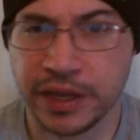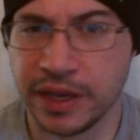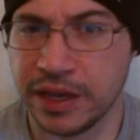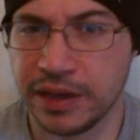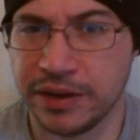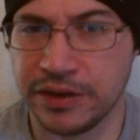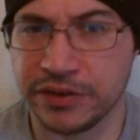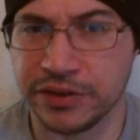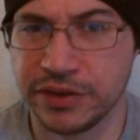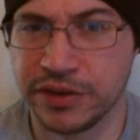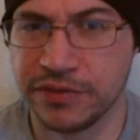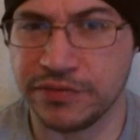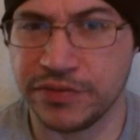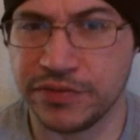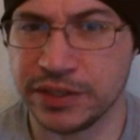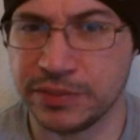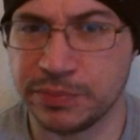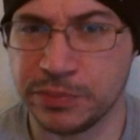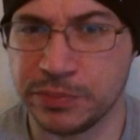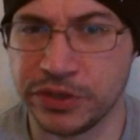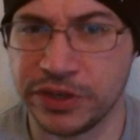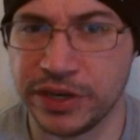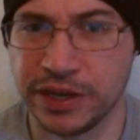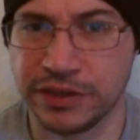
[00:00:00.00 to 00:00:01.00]
I don't know if
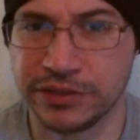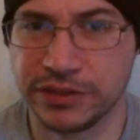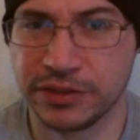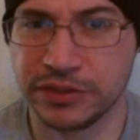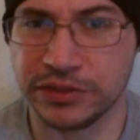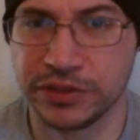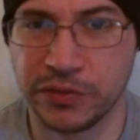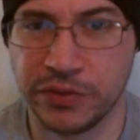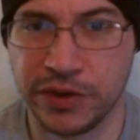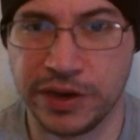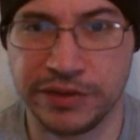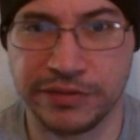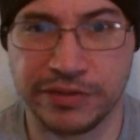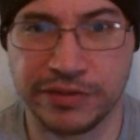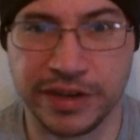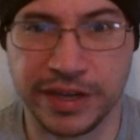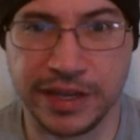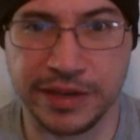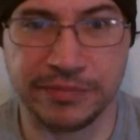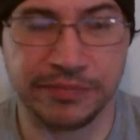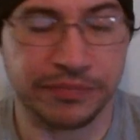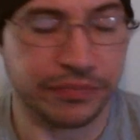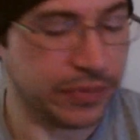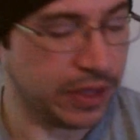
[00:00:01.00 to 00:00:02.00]
that's pronounced quite
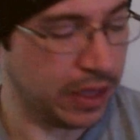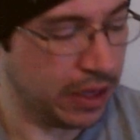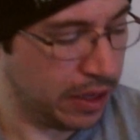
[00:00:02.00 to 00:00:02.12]
right.